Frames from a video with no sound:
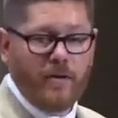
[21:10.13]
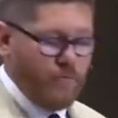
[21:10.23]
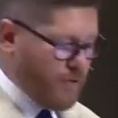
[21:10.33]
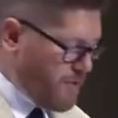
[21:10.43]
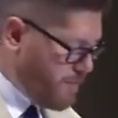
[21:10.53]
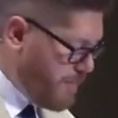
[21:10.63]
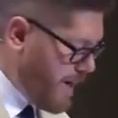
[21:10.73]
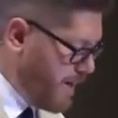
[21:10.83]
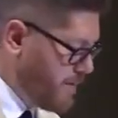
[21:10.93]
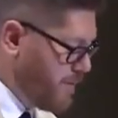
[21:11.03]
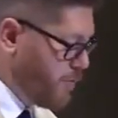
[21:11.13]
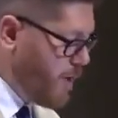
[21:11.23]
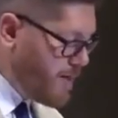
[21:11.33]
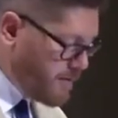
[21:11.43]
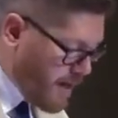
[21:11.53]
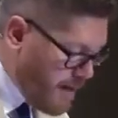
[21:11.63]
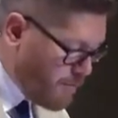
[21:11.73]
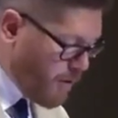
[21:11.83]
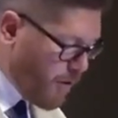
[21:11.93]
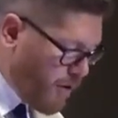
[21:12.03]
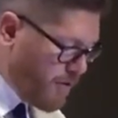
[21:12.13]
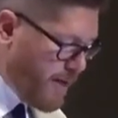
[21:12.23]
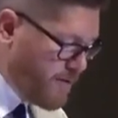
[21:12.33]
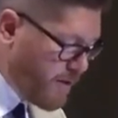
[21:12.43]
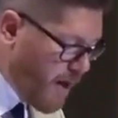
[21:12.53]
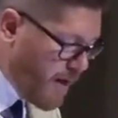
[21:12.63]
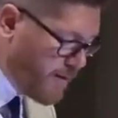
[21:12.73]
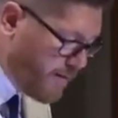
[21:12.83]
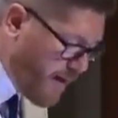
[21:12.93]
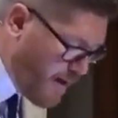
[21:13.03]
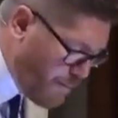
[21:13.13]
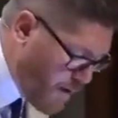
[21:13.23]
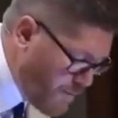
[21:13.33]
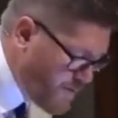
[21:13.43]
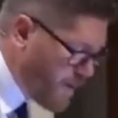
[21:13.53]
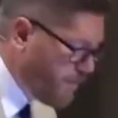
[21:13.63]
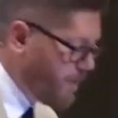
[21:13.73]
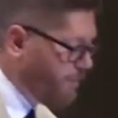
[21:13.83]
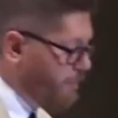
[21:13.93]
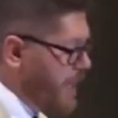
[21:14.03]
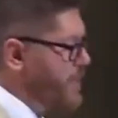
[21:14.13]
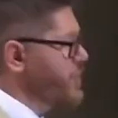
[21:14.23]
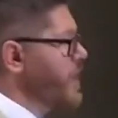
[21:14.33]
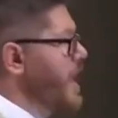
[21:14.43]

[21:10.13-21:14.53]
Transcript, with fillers: respect. Christ came to earth as God to take upon himself the flesh